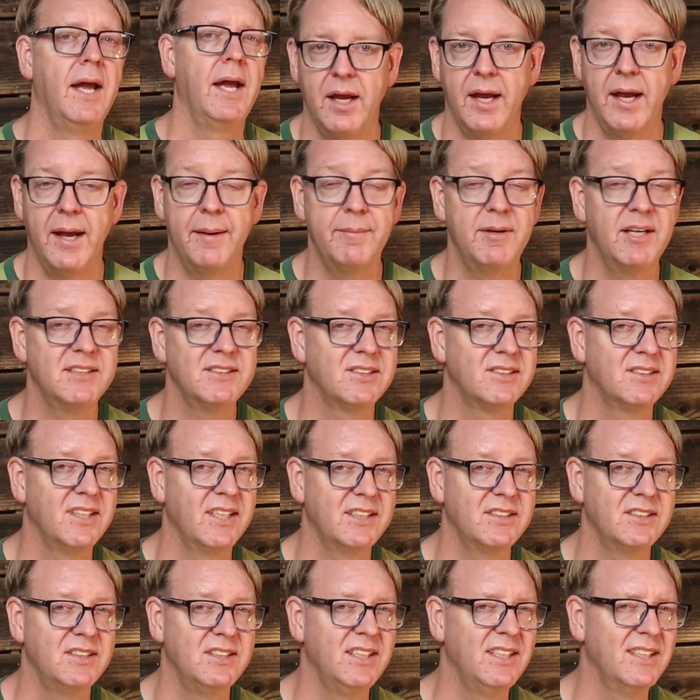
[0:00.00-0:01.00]

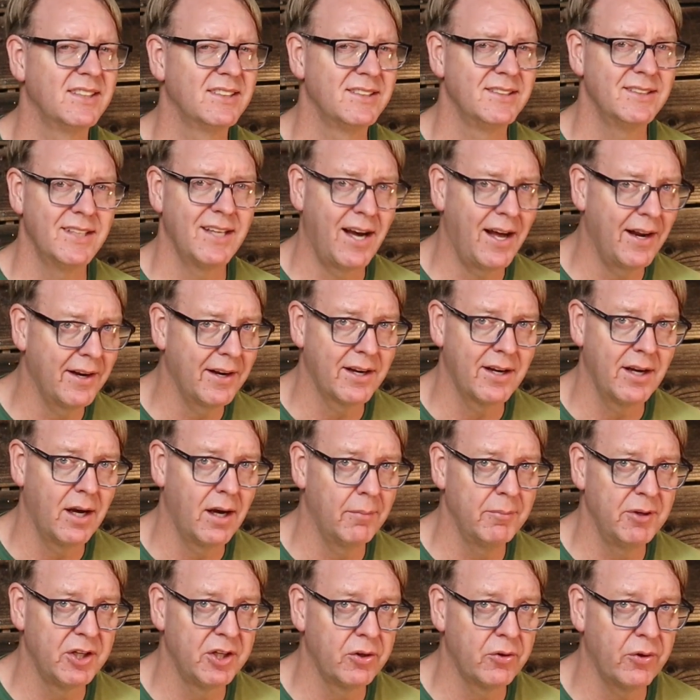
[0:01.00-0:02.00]
MS-60 is not a
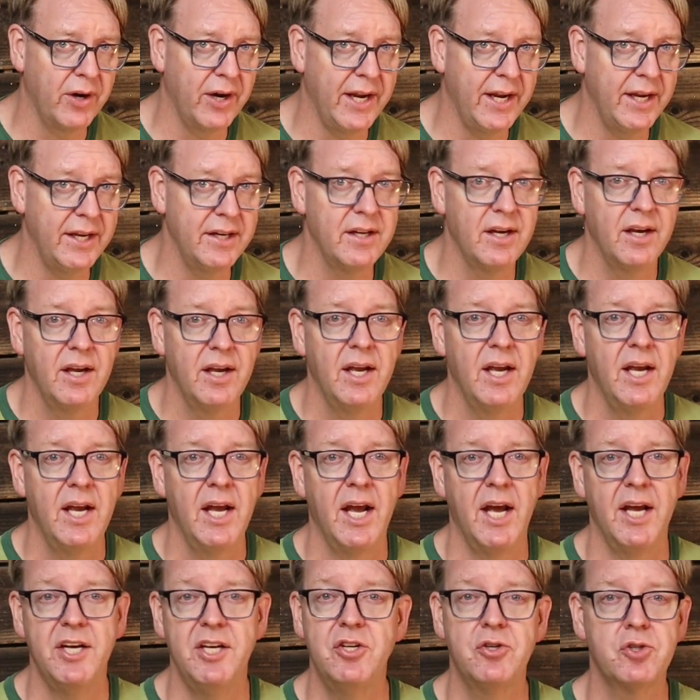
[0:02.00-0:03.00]
common grade,
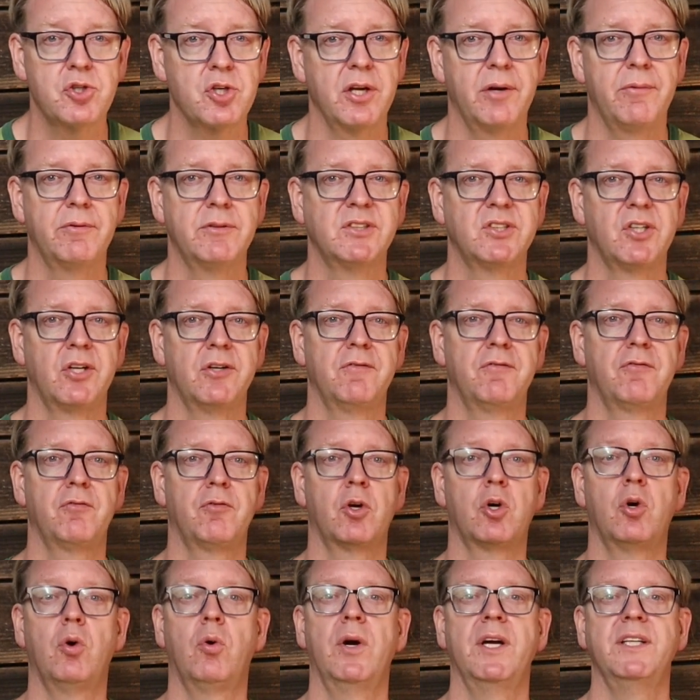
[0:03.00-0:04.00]
and usually reserved
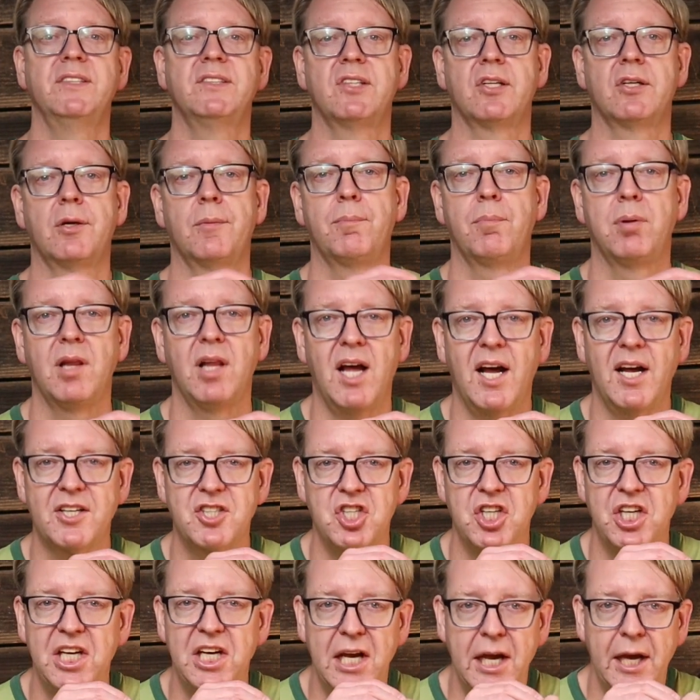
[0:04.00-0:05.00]
for coins that are
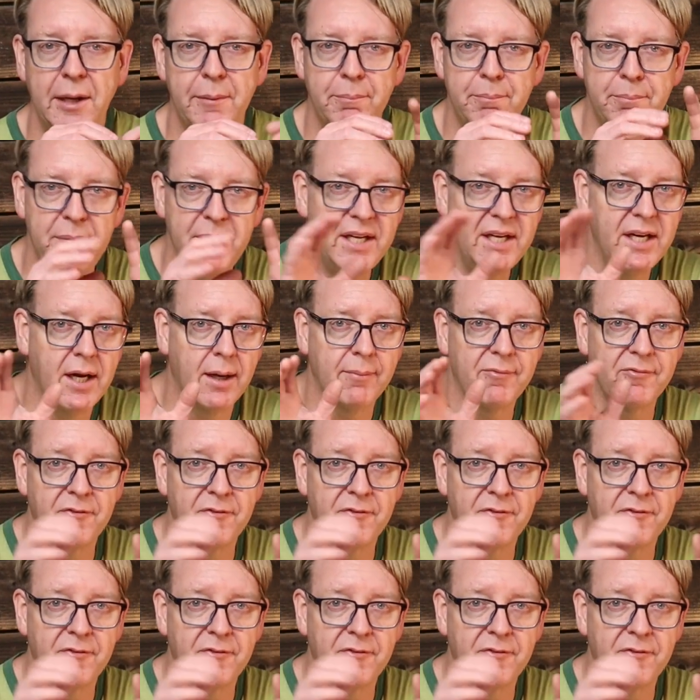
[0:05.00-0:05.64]
blotchy and beat up